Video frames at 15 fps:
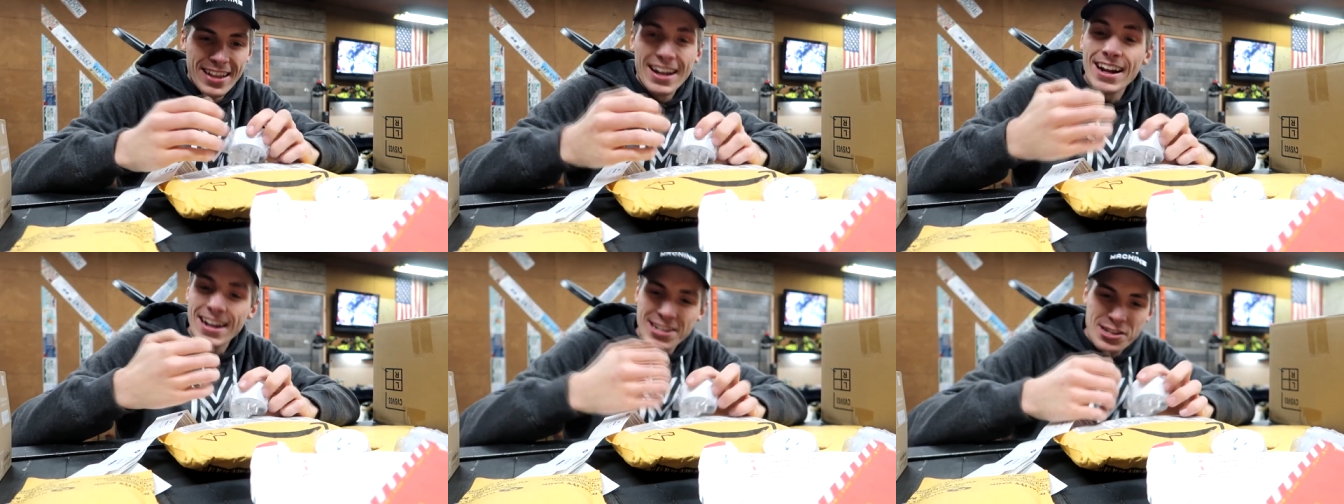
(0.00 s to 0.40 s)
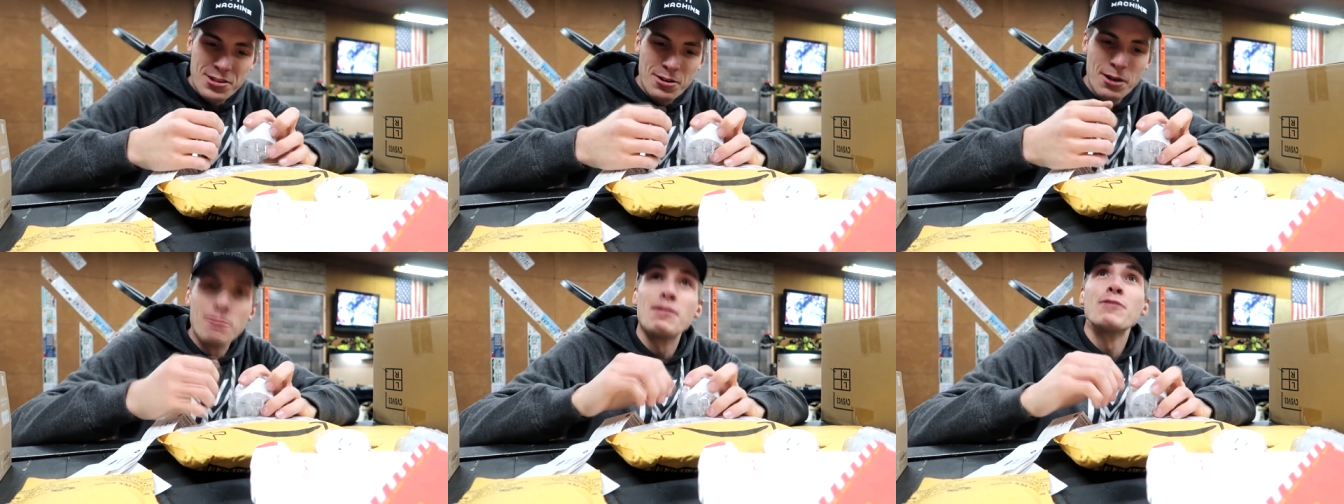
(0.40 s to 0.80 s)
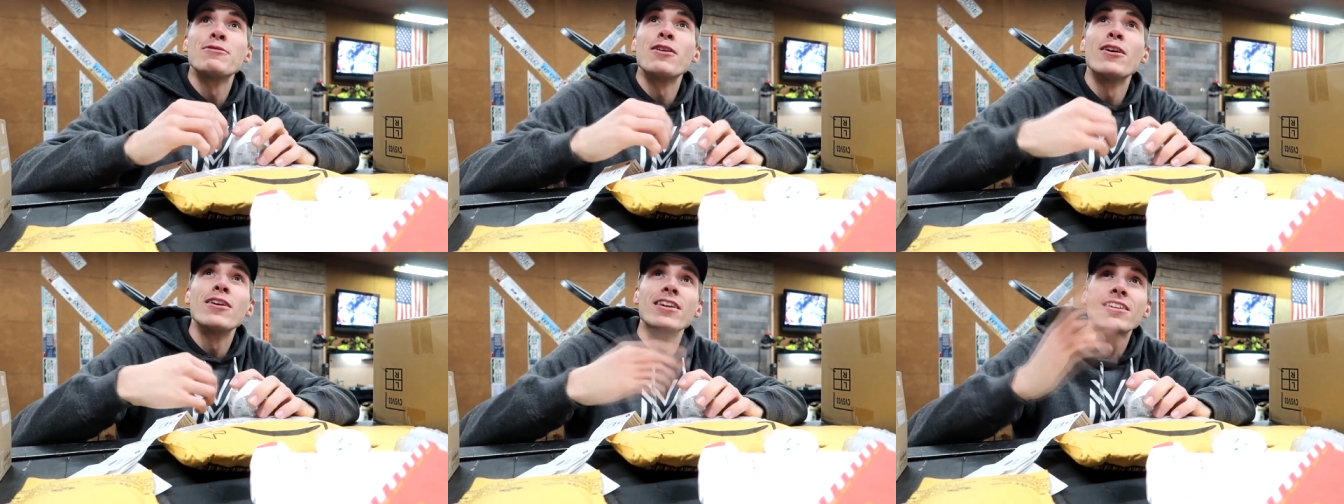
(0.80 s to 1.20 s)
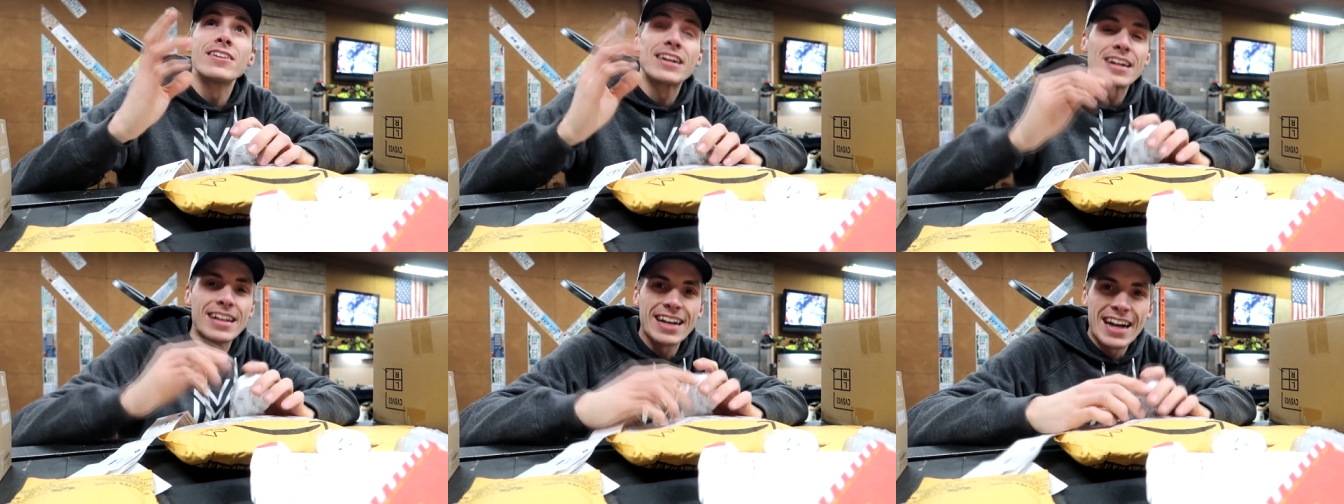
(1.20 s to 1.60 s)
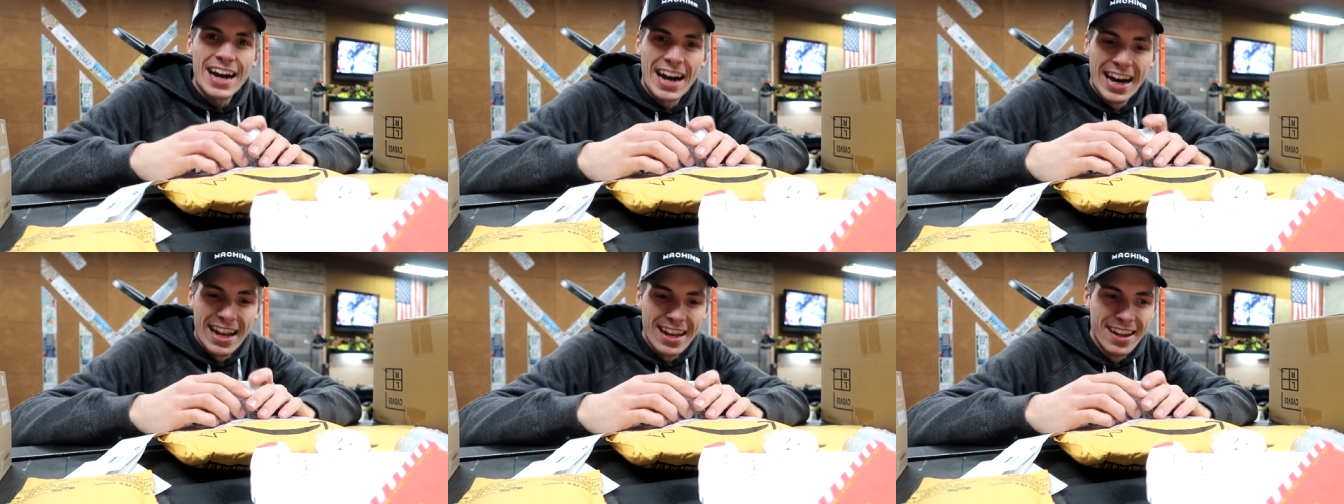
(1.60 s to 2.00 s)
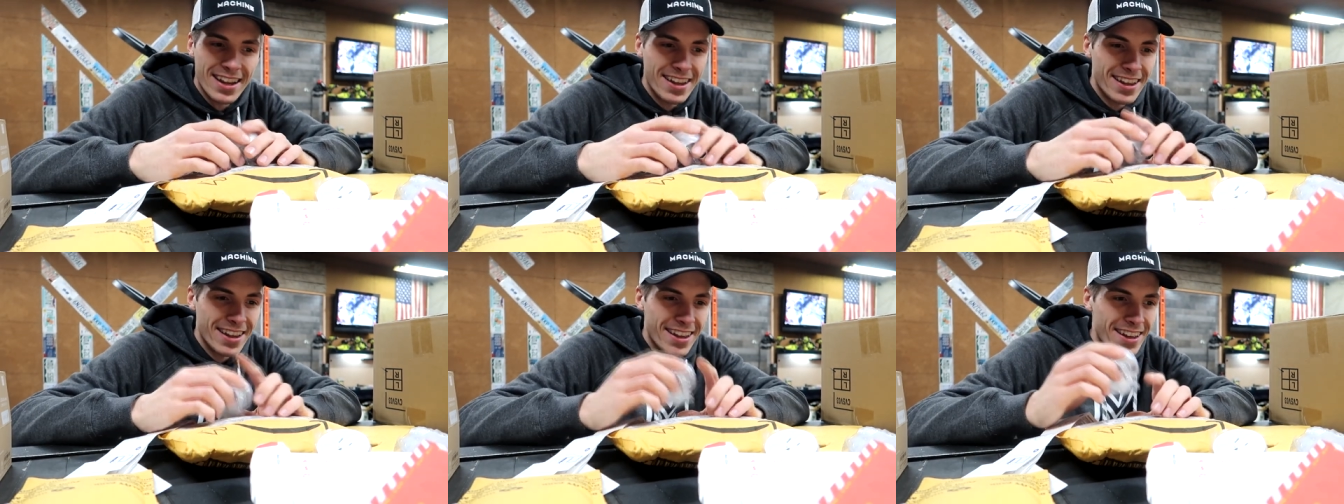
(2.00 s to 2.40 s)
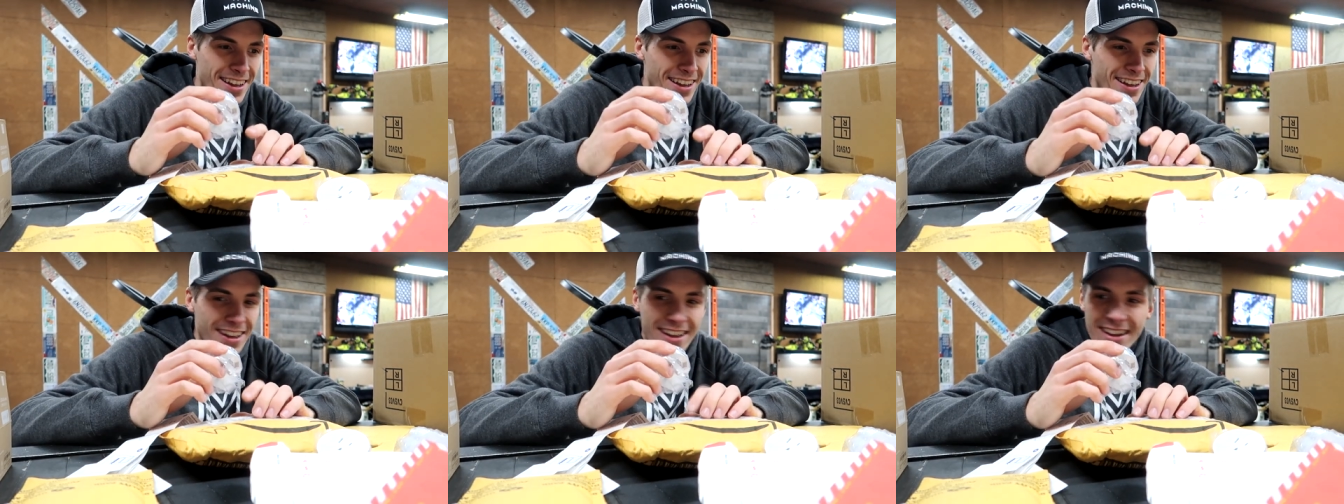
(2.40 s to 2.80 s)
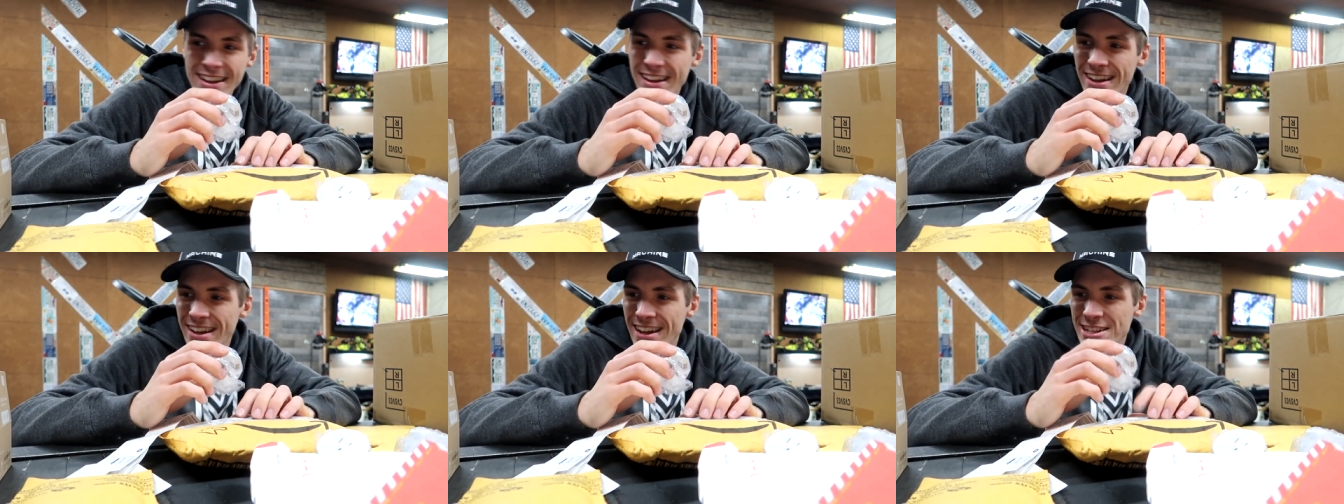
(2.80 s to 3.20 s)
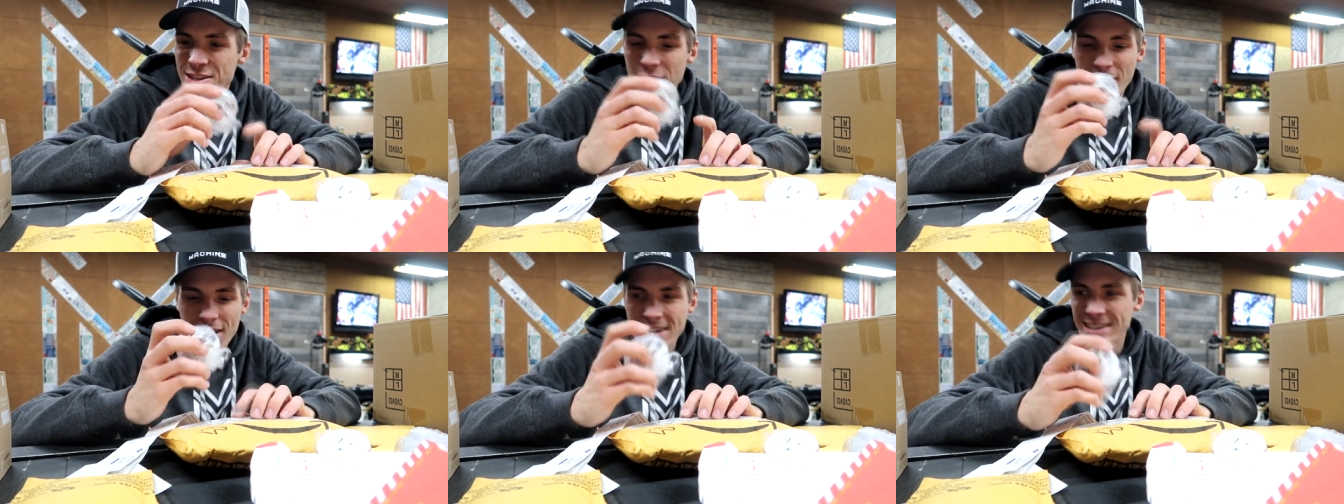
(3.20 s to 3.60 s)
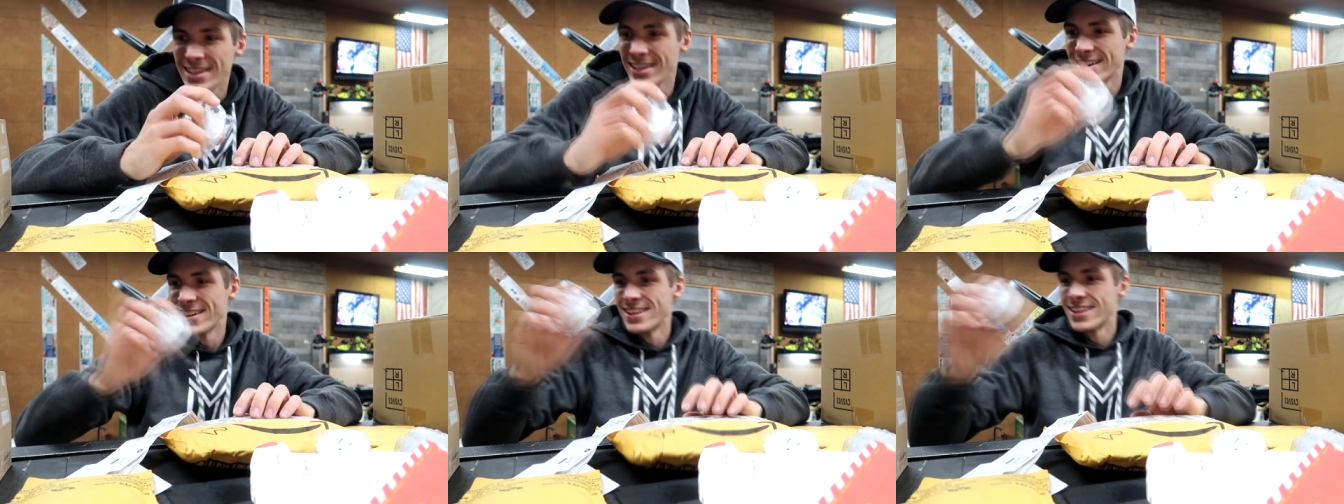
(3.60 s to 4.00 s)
I could just go on my phone and click on. It's crazy.